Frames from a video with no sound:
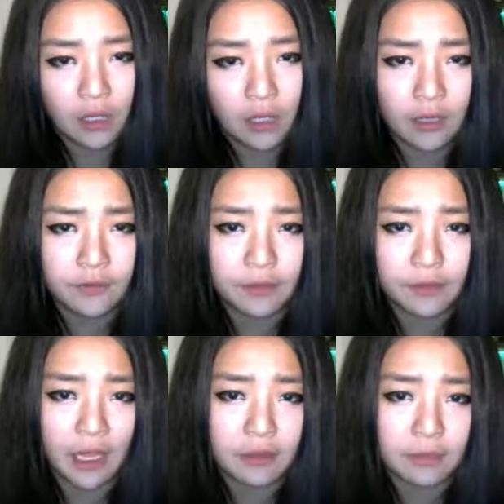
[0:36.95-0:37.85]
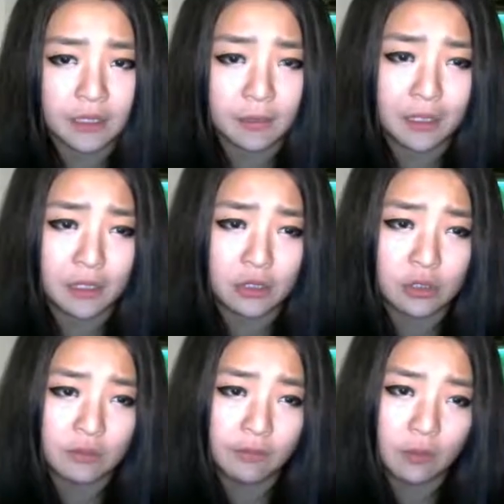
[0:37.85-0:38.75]
A lot of the math
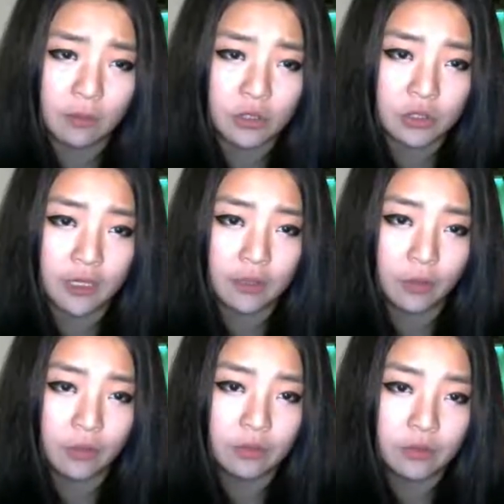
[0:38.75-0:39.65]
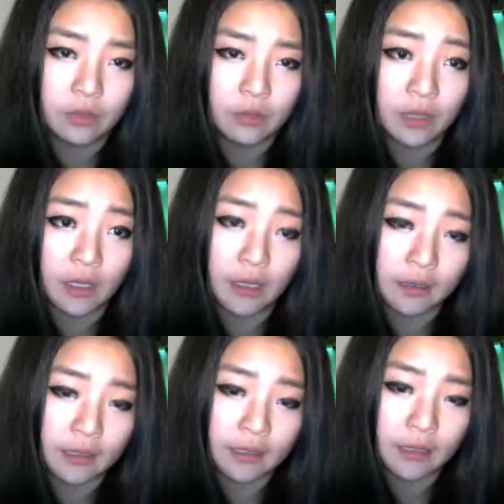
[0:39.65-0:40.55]
manipulation is very much like what you would do with an
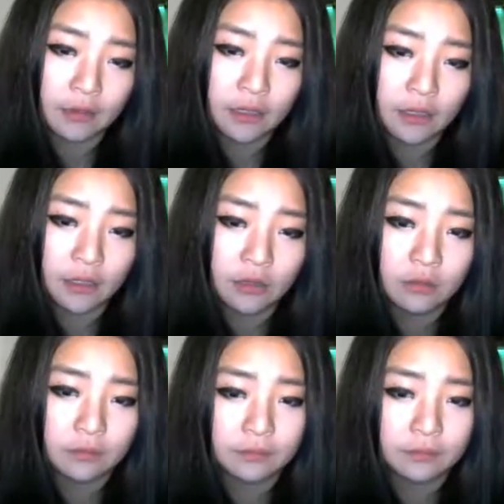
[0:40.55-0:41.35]
online calculator.